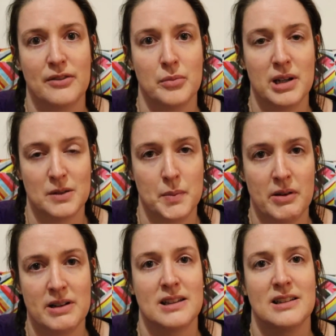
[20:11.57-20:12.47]
from an
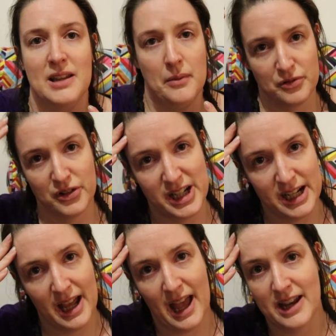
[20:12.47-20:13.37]
experience except for an
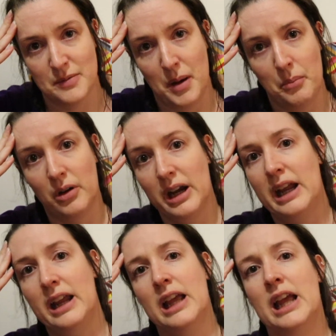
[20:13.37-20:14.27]
inner head
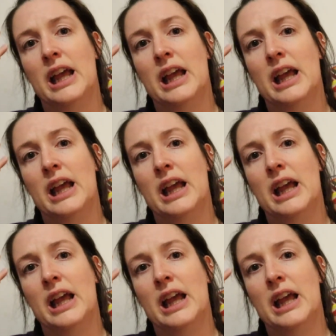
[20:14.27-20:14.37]
memory